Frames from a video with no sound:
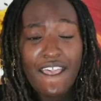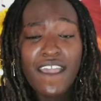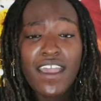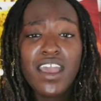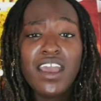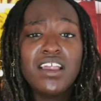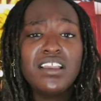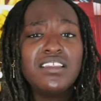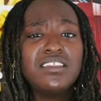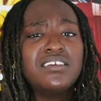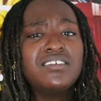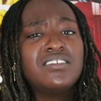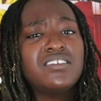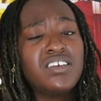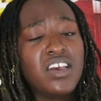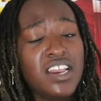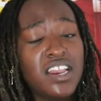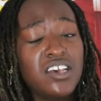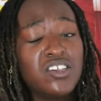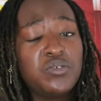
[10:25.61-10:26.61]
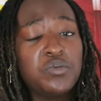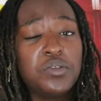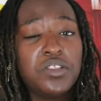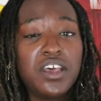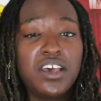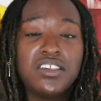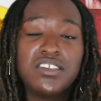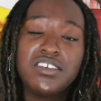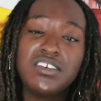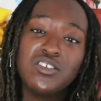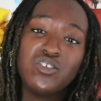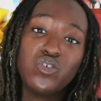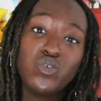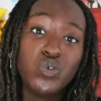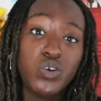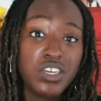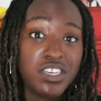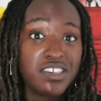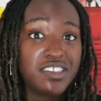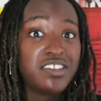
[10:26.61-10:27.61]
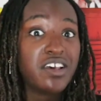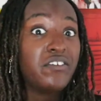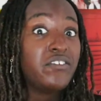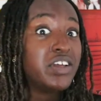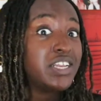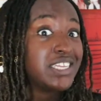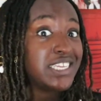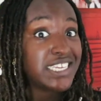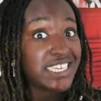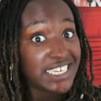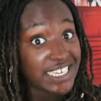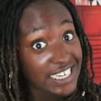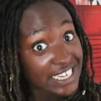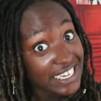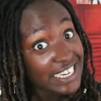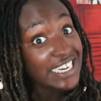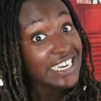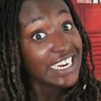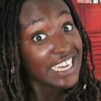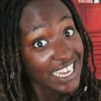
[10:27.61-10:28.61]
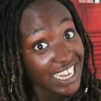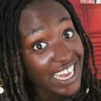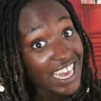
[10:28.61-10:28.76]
And this train has been there since 2017.